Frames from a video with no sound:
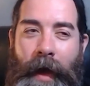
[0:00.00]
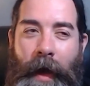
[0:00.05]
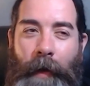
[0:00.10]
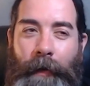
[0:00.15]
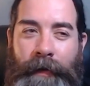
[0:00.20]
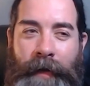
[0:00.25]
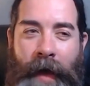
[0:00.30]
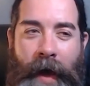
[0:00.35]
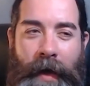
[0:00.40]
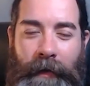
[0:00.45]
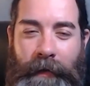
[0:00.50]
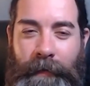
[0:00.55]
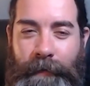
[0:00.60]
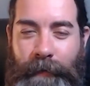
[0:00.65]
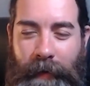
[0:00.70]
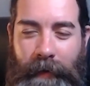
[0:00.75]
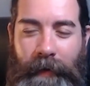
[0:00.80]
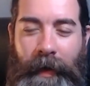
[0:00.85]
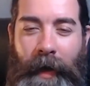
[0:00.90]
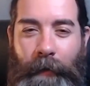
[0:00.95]
was kind of
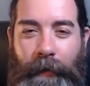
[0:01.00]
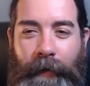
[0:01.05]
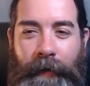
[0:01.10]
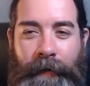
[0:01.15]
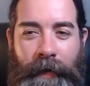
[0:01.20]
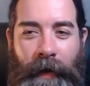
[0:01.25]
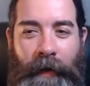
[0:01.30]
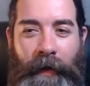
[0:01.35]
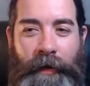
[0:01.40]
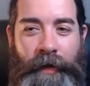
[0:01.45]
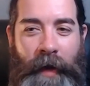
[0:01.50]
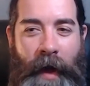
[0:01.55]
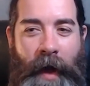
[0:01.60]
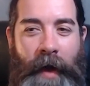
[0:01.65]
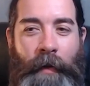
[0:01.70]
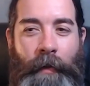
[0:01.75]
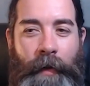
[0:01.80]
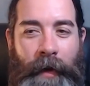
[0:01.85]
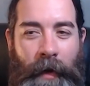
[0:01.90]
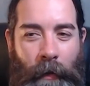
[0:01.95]
hit with the sticker
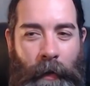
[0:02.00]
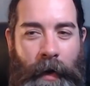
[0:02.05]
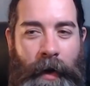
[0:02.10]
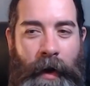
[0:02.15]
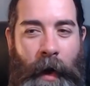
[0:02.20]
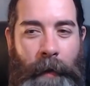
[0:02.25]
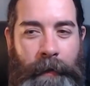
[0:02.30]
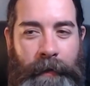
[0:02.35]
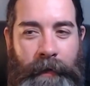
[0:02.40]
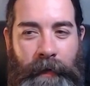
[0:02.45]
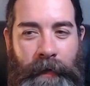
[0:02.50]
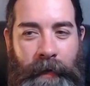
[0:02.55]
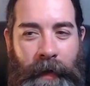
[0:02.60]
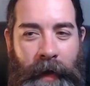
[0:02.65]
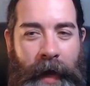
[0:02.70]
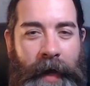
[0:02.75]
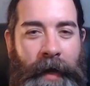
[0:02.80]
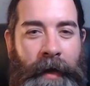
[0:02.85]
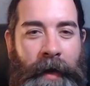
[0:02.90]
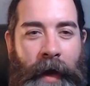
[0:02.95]
shock when it went up to the
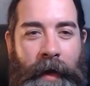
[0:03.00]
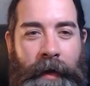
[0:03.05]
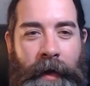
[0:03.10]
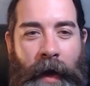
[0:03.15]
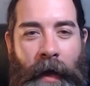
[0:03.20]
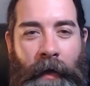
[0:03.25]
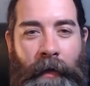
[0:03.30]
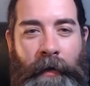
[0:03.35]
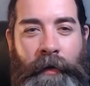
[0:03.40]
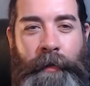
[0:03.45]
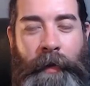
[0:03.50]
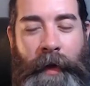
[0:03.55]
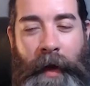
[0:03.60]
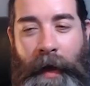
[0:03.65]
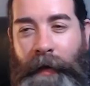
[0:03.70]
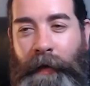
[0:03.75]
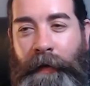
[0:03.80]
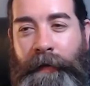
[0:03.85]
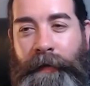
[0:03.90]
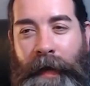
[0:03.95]
$89, but
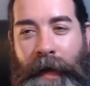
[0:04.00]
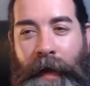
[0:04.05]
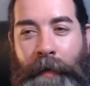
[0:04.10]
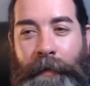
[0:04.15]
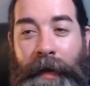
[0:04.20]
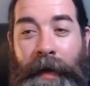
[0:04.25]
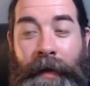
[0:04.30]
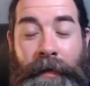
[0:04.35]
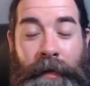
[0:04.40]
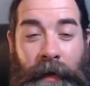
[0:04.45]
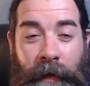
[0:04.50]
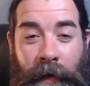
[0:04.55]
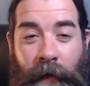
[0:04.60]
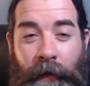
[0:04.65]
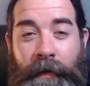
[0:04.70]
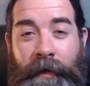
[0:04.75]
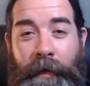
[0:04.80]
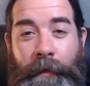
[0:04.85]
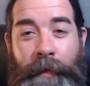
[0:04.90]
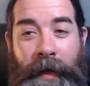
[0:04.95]
I understand because it
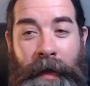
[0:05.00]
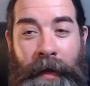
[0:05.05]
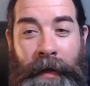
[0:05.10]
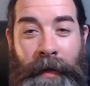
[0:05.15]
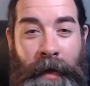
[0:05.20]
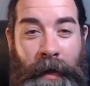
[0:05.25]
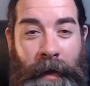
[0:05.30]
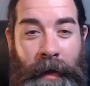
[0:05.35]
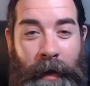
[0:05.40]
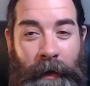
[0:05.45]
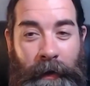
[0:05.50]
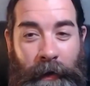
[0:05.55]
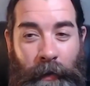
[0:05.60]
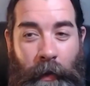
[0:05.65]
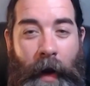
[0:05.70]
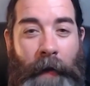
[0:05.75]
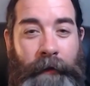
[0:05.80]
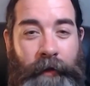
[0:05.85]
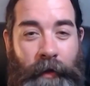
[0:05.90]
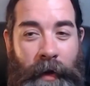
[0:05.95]
used to be
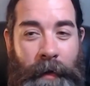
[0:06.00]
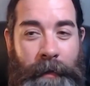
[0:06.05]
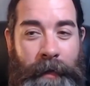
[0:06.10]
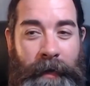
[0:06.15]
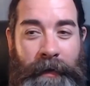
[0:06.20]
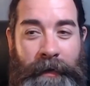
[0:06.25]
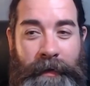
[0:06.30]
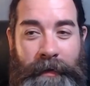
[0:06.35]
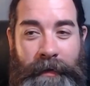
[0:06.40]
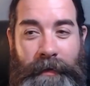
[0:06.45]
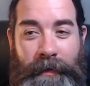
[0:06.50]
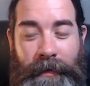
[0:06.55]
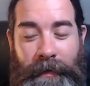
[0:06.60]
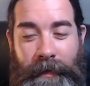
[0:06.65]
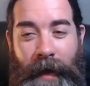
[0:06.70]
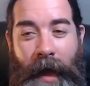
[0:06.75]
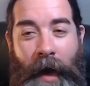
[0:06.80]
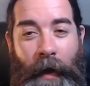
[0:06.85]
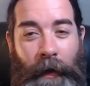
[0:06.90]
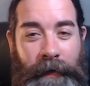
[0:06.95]
12 treatments,
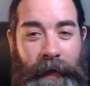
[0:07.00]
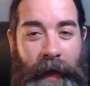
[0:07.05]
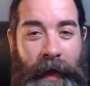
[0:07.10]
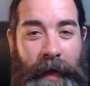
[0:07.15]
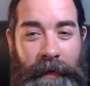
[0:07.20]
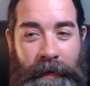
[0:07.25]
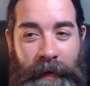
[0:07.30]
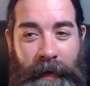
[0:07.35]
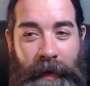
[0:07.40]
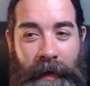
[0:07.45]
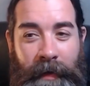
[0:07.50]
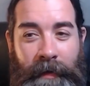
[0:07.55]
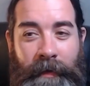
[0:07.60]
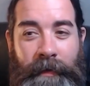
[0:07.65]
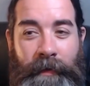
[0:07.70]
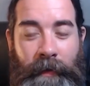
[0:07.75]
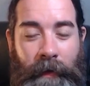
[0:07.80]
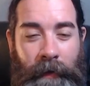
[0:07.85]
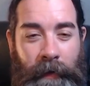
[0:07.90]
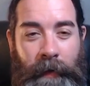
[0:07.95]
now it's 18,
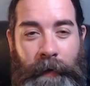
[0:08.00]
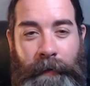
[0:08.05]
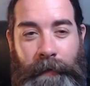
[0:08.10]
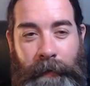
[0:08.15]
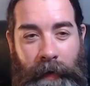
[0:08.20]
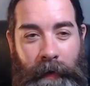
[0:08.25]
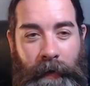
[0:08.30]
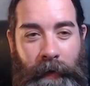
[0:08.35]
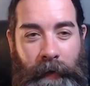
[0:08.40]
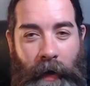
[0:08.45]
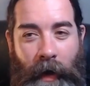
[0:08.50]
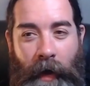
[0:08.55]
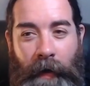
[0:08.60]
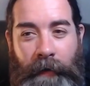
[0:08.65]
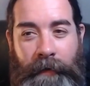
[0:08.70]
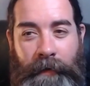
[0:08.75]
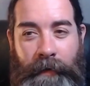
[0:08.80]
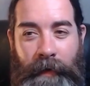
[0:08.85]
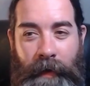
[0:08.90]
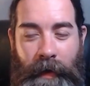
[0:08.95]
so the
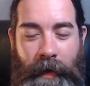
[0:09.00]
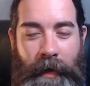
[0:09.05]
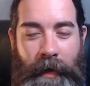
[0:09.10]
cost,